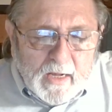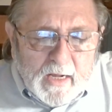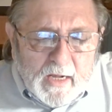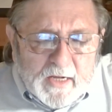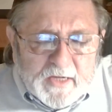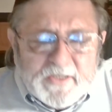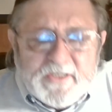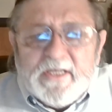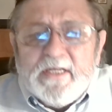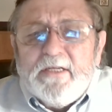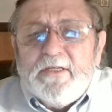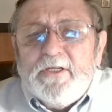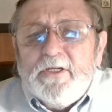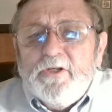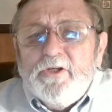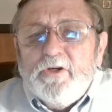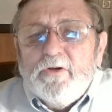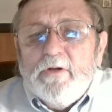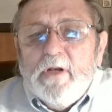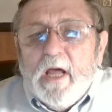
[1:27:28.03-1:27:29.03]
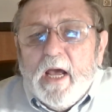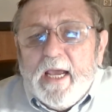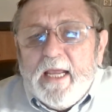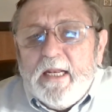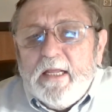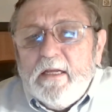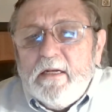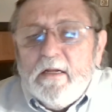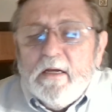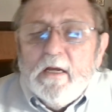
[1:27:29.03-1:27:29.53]
Citizens
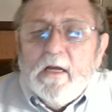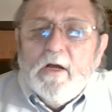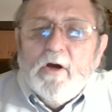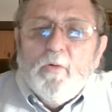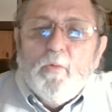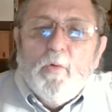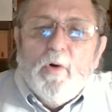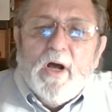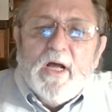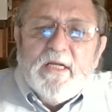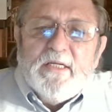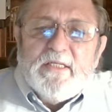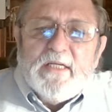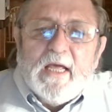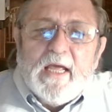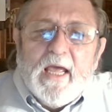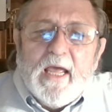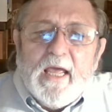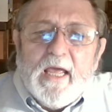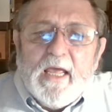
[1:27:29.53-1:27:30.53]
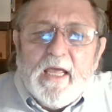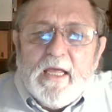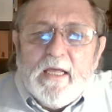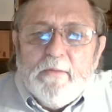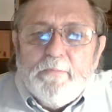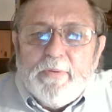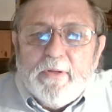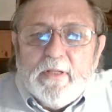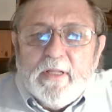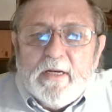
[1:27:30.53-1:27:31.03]
United was a
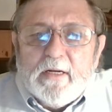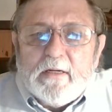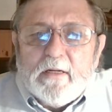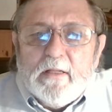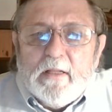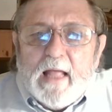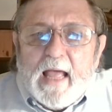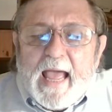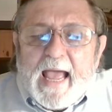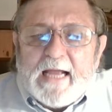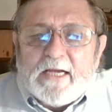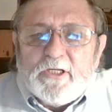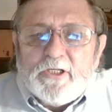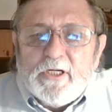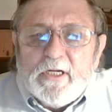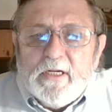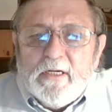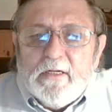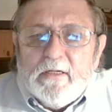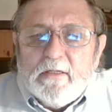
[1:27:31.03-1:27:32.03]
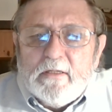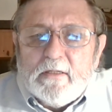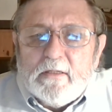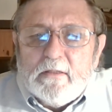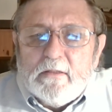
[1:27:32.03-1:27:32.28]
political action